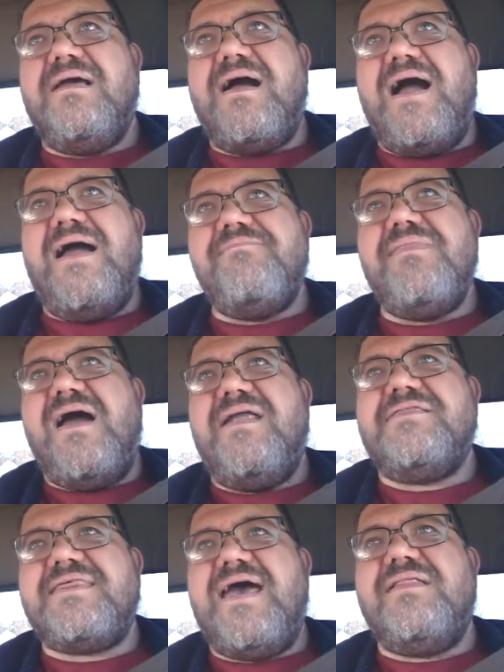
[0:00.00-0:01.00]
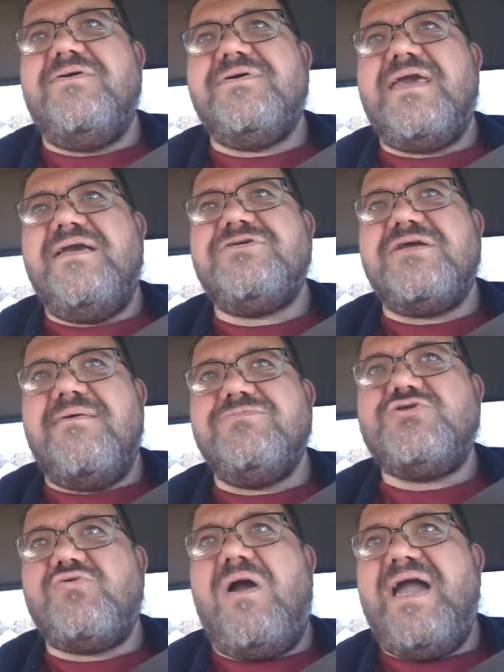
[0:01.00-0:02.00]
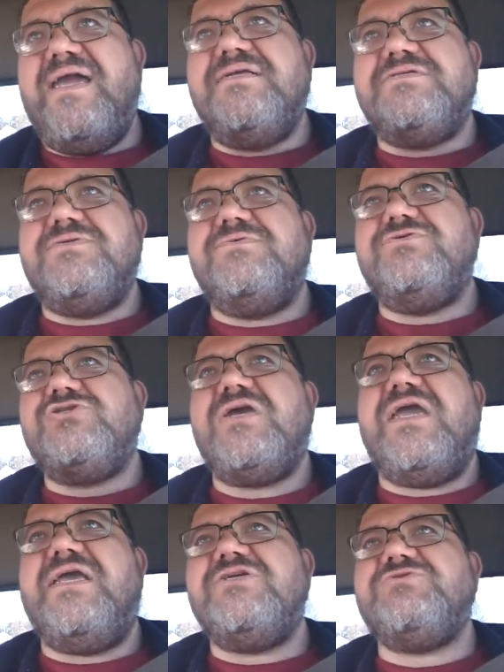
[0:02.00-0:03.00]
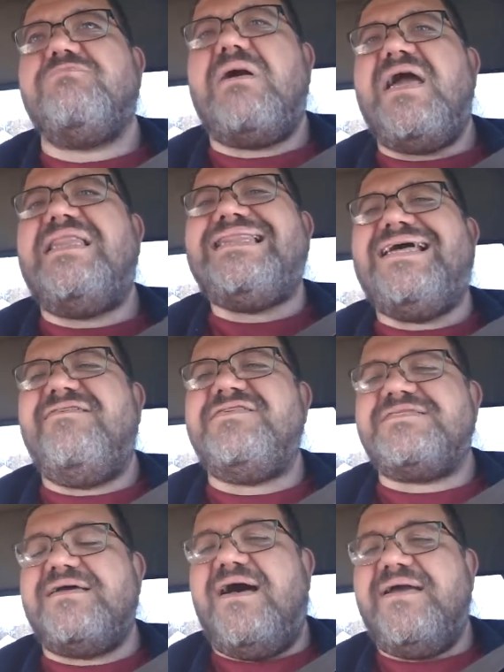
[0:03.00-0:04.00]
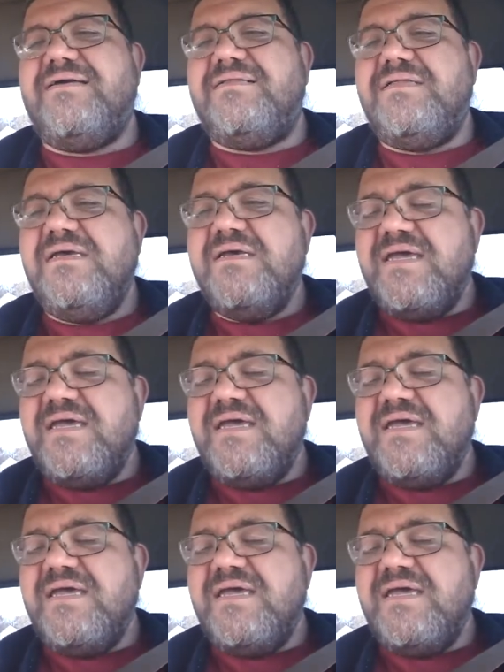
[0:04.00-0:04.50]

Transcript: I'm not at that location. I'm trying to change my lifestyle,